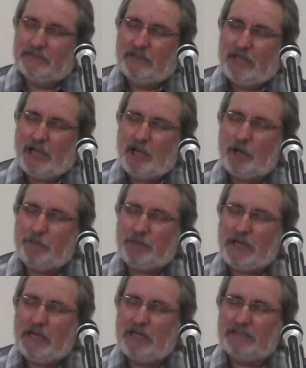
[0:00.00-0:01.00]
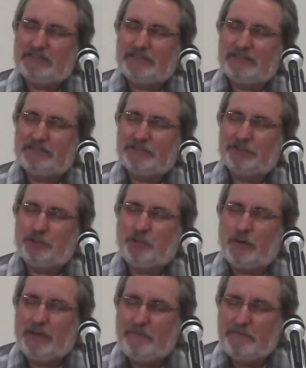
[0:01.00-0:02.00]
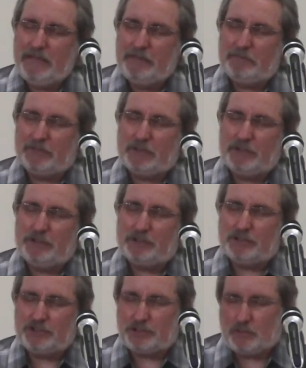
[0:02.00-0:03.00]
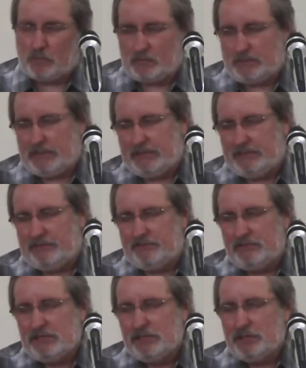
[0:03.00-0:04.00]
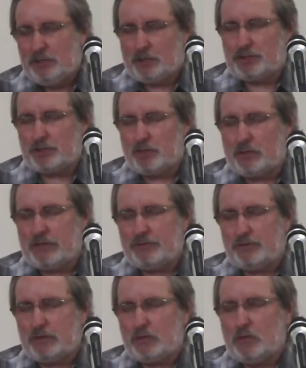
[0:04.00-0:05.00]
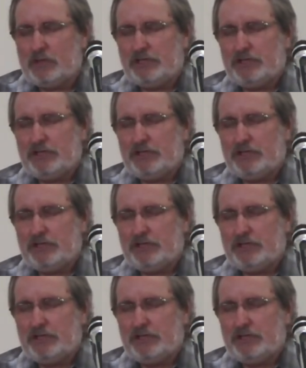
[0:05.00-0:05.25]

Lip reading: Help us to remember your stories recorded in